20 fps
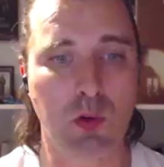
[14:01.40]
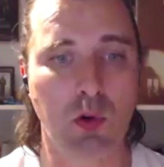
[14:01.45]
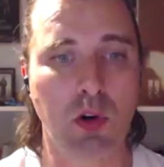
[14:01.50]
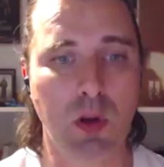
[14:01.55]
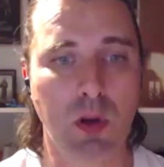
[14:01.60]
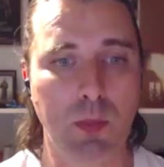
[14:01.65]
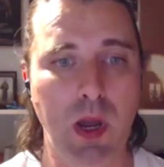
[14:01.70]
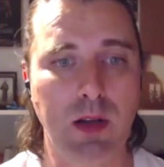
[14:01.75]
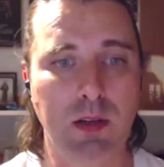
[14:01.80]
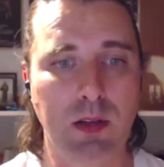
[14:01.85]

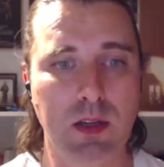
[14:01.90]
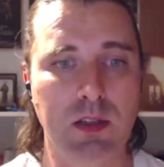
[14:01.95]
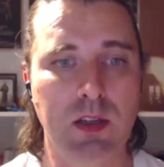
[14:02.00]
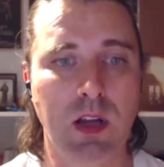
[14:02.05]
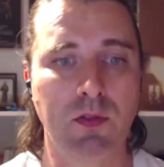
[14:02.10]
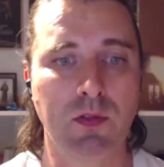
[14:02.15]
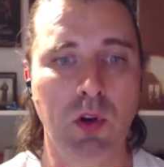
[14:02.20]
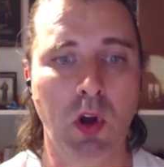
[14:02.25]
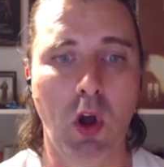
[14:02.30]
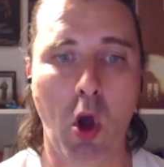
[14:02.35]
talk about this
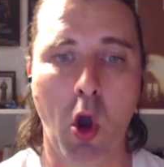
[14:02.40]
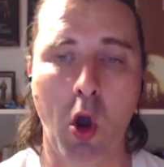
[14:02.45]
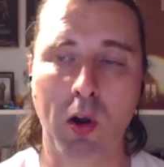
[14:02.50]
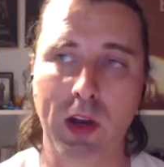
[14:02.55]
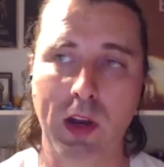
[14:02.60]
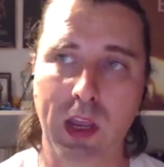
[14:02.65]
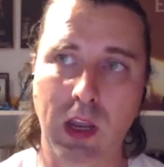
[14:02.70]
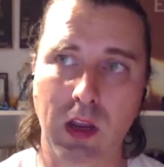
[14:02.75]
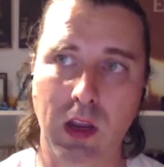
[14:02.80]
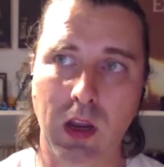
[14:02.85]
stuff, not
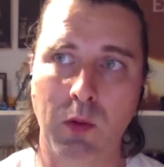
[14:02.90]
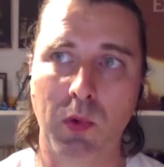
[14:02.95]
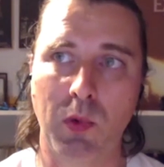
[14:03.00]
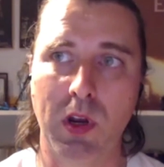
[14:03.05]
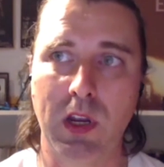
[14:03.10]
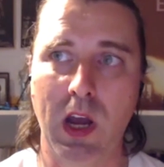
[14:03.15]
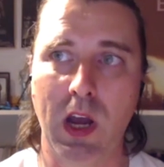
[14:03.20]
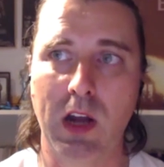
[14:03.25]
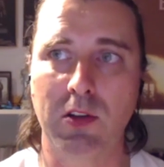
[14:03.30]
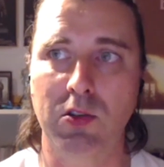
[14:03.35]
only in
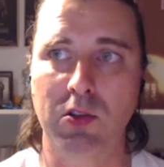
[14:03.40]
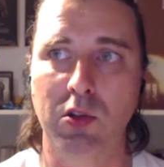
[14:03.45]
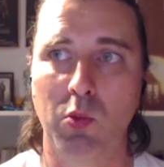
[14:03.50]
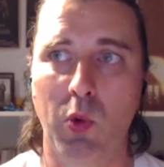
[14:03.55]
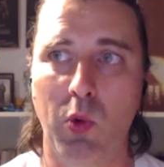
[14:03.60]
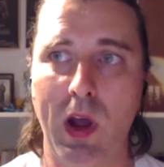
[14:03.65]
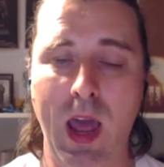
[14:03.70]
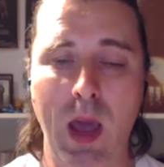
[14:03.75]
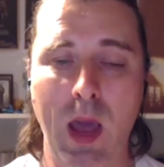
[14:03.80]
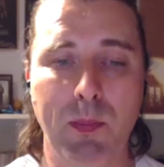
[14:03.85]
regards to
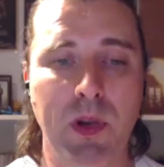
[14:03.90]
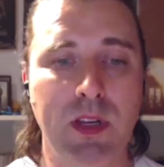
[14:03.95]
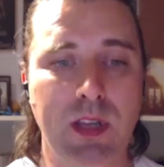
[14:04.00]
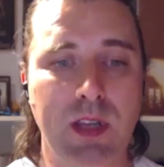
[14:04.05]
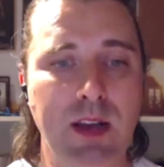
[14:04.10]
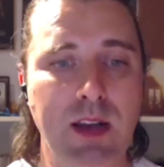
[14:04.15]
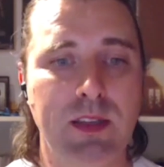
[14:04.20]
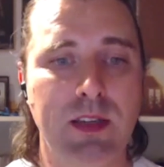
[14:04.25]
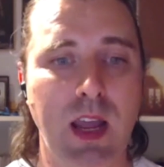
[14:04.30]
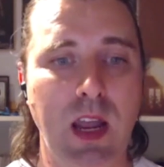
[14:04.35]
what happened
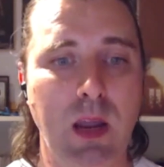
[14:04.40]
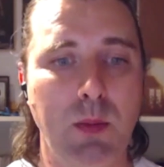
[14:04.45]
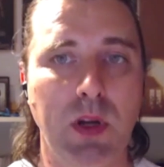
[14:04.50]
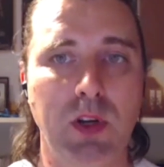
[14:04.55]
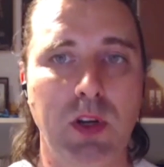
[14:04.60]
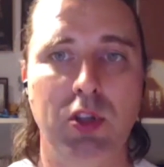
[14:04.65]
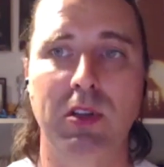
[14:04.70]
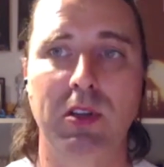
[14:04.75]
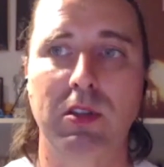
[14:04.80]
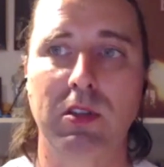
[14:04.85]
that day,
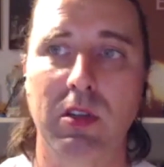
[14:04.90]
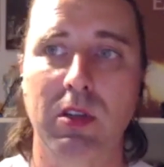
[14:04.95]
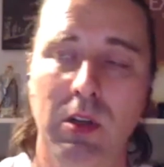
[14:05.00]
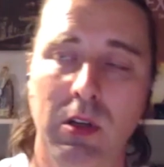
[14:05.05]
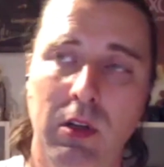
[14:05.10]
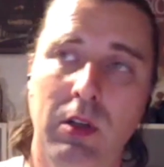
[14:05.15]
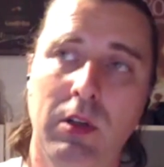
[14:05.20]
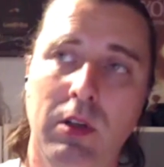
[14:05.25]
but just